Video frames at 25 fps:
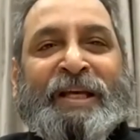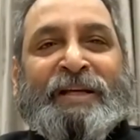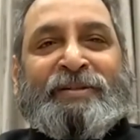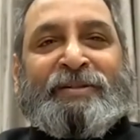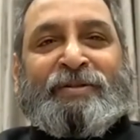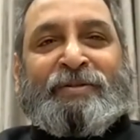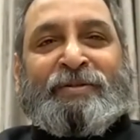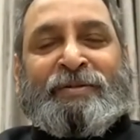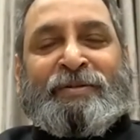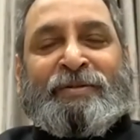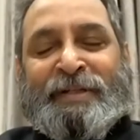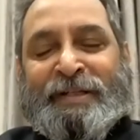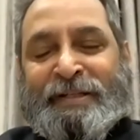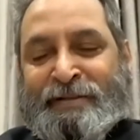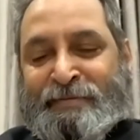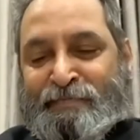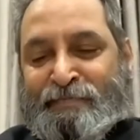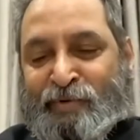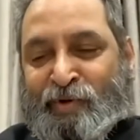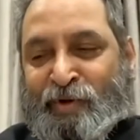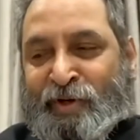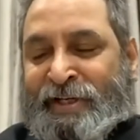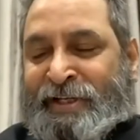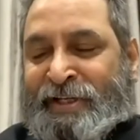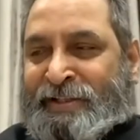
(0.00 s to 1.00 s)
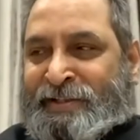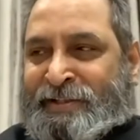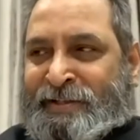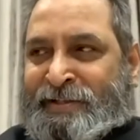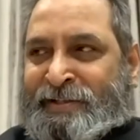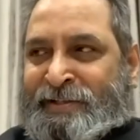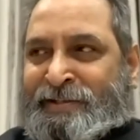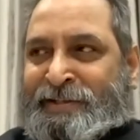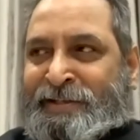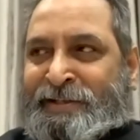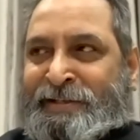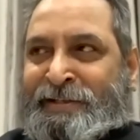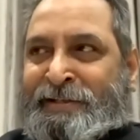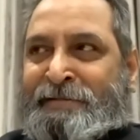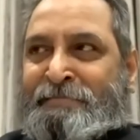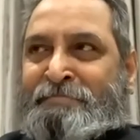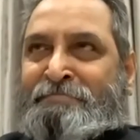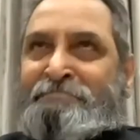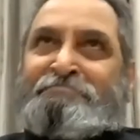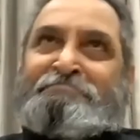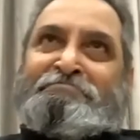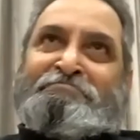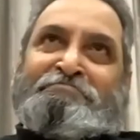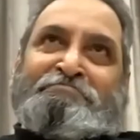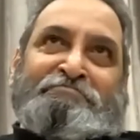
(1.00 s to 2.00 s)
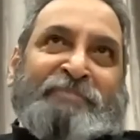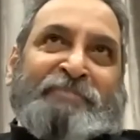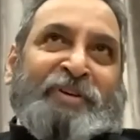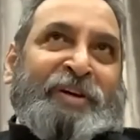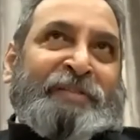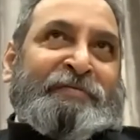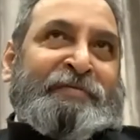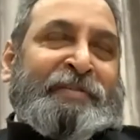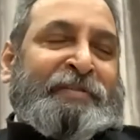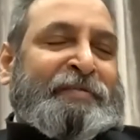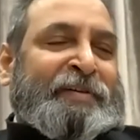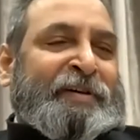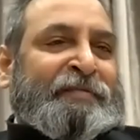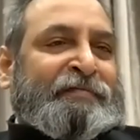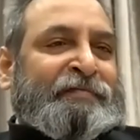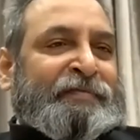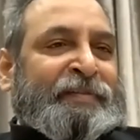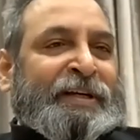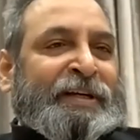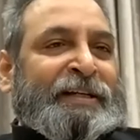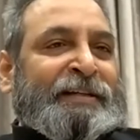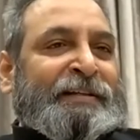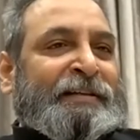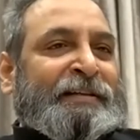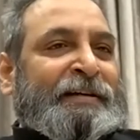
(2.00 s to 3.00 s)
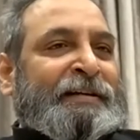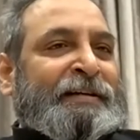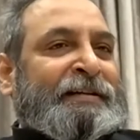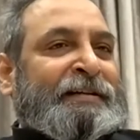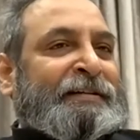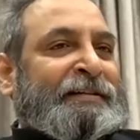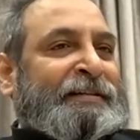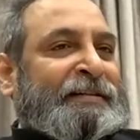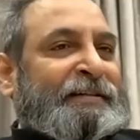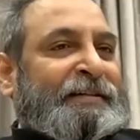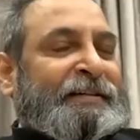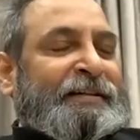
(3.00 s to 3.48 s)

So at a point in time, everyone felt that